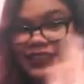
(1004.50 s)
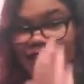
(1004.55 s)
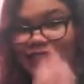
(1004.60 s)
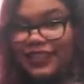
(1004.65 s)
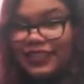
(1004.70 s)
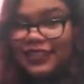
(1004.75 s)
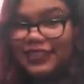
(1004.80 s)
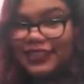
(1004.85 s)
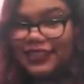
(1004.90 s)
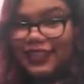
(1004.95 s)
as
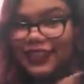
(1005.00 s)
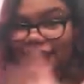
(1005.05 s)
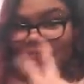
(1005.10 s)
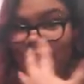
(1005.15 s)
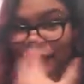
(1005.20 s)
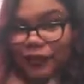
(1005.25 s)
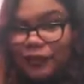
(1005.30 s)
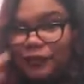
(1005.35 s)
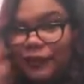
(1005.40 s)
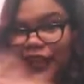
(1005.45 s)
you guys can tell, I
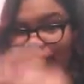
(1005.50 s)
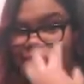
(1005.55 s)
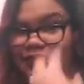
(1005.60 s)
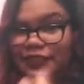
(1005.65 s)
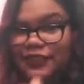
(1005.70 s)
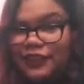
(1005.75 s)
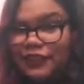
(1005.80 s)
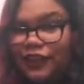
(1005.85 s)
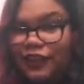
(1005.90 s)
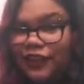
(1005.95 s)
talk with my
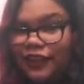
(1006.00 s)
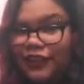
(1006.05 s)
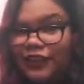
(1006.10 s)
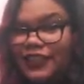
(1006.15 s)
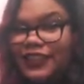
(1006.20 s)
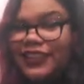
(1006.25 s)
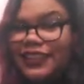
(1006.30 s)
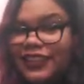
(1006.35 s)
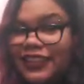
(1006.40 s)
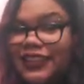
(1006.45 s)
hand a lot.
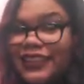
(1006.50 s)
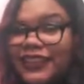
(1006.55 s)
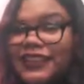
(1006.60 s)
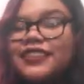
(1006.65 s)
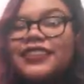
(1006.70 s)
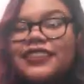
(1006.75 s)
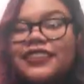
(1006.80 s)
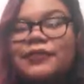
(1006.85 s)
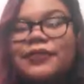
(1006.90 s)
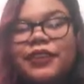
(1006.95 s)
I'm
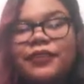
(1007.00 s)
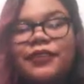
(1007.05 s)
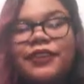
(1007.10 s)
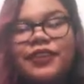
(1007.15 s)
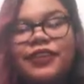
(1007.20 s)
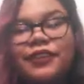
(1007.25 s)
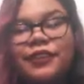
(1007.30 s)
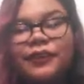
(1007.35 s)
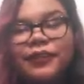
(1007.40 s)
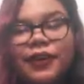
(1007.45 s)
not
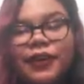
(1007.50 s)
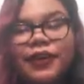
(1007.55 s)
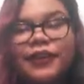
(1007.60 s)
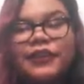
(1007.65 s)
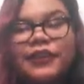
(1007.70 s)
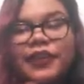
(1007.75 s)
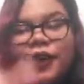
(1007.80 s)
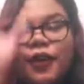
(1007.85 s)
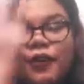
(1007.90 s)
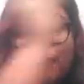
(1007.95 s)
very good at
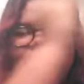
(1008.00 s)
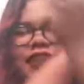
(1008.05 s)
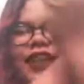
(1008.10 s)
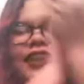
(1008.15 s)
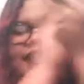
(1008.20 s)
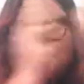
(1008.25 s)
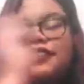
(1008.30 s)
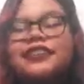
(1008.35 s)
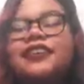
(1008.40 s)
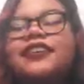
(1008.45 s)
words. But
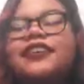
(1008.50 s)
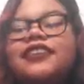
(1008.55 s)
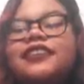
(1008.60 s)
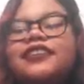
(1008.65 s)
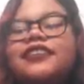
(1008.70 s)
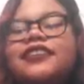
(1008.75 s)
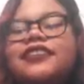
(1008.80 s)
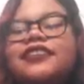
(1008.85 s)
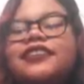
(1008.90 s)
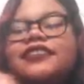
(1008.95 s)
that
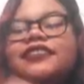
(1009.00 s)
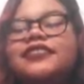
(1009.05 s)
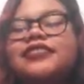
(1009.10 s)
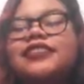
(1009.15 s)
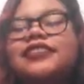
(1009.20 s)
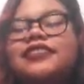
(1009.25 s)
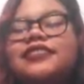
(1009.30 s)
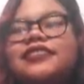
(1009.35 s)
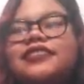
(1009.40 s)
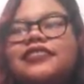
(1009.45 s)
song is
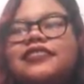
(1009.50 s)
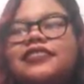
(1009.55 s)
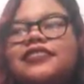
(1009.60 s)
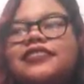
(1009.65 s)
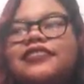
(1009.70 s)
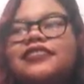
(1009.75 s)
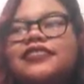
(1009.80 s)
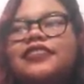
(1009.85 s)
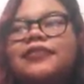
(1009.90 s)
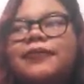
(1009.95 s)
just
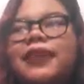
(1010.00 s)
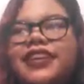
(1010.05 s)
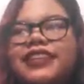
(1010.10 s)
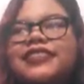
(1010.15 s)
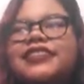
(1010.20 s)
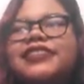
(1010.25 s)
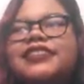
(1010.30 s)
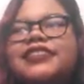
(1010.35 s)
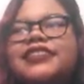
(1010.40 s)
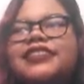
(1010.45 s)

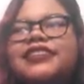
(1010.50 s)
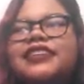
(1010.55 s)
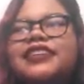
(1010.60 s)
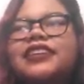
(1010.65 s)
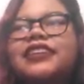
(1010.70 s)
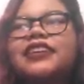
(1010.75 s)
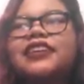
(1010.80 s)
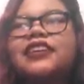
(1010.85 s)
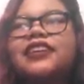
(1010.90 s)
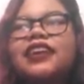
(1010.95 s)
amazing.
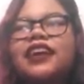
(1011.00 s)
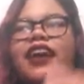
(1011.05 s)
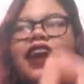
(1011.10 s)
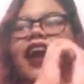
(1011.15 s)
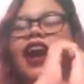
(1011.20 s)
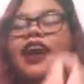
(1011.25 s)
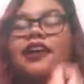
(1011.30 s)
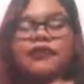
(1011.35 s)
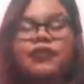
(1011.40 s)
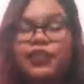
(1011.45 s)

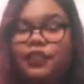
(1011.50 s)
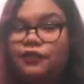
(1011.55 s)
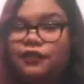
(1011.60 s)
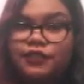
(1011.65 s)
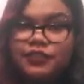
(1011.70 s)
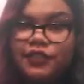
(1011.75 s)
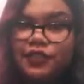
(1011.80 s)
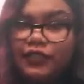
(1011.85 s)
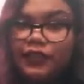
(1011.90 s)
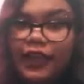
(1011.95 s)
I would
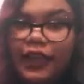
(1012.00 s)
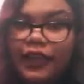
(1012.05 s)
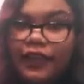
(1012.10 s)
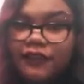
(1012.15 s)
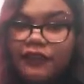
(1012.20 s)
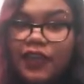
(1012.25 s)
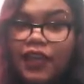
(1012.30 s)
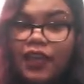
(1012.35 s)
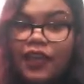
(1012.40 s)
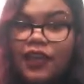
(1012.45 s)
kill to see it
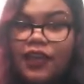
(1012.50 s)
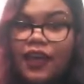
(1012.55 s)
live.